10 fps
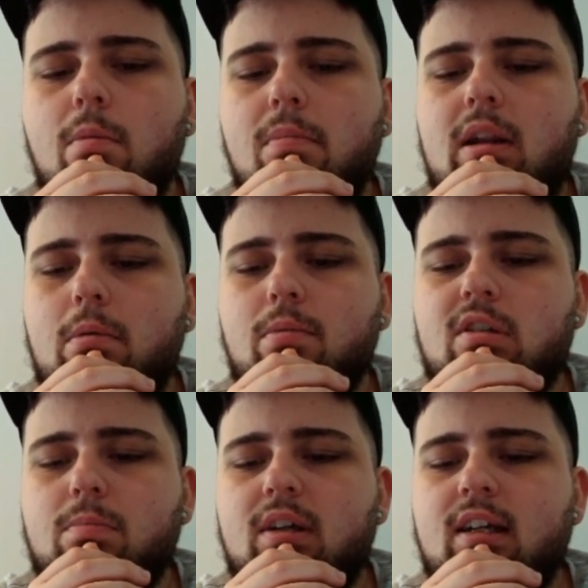minimum
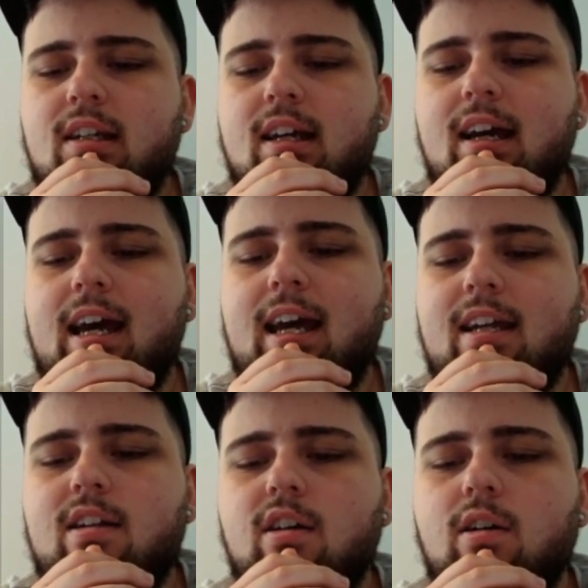speed,
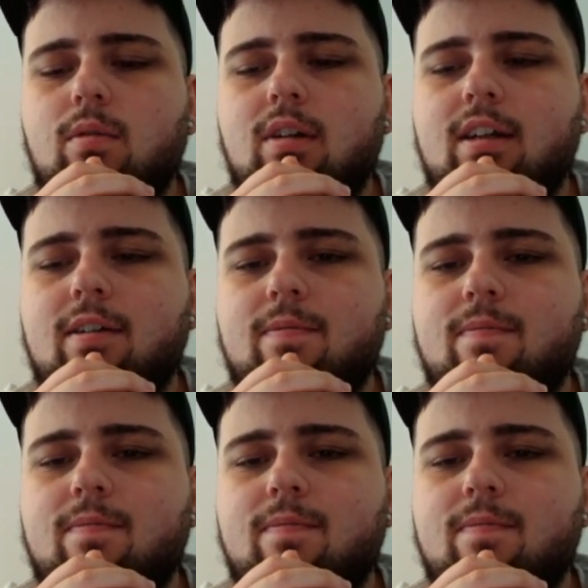ahead only.